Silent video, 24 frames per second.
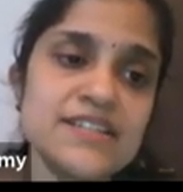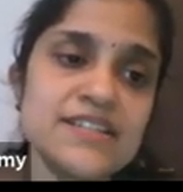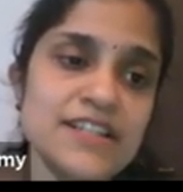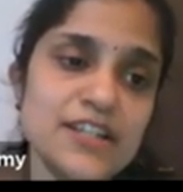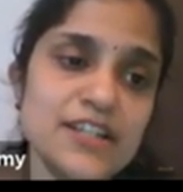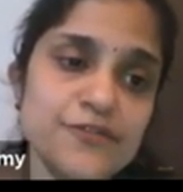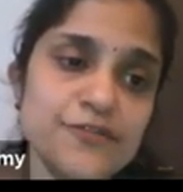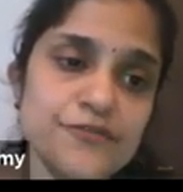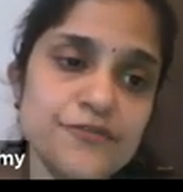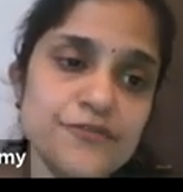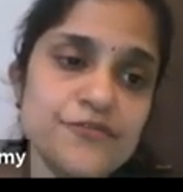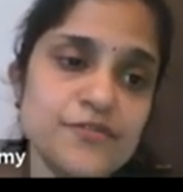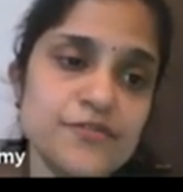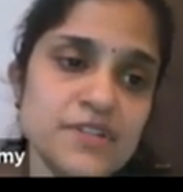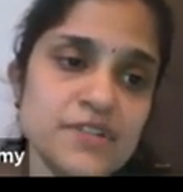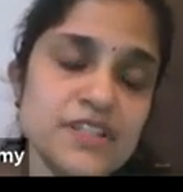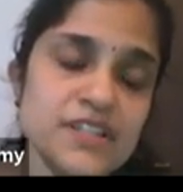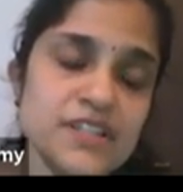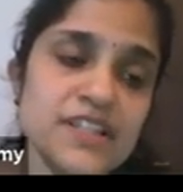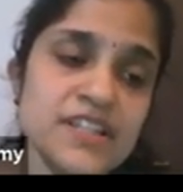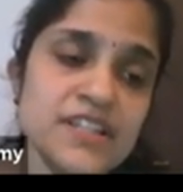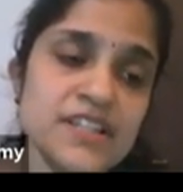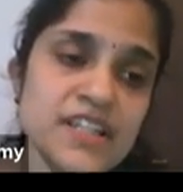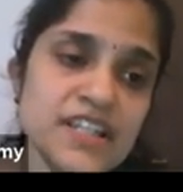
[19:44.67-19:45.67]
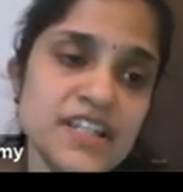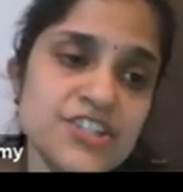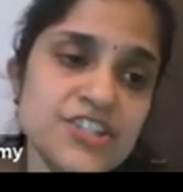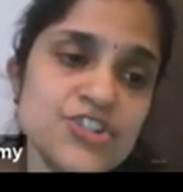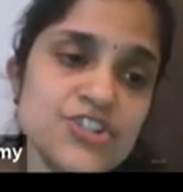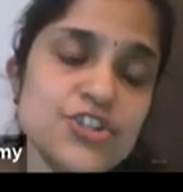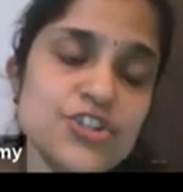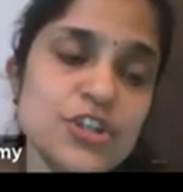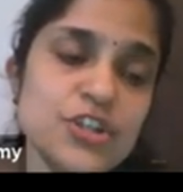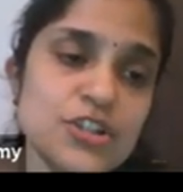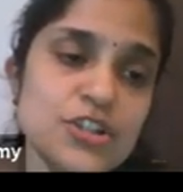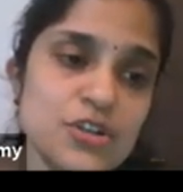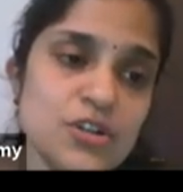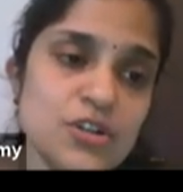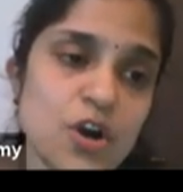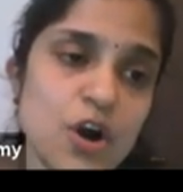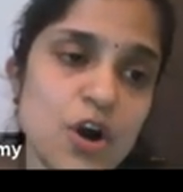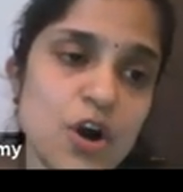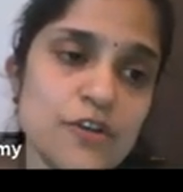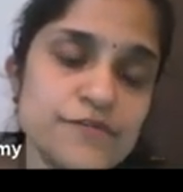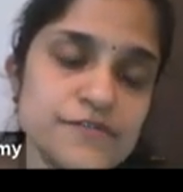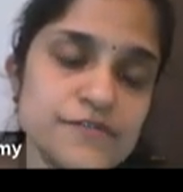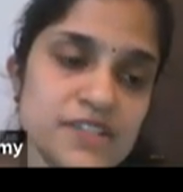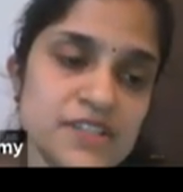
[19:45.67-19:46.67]
if the nature
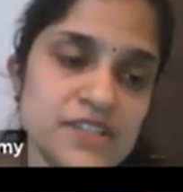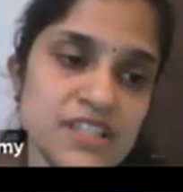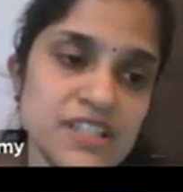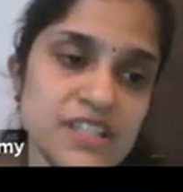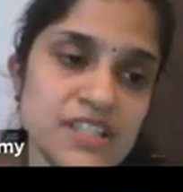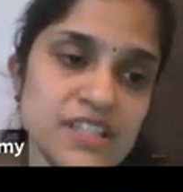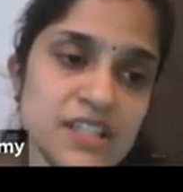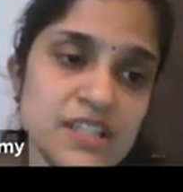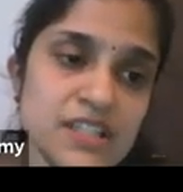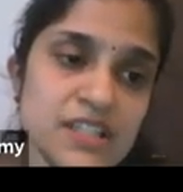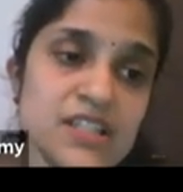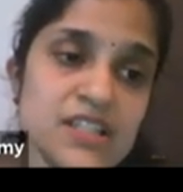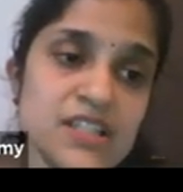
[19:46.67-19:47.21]
of the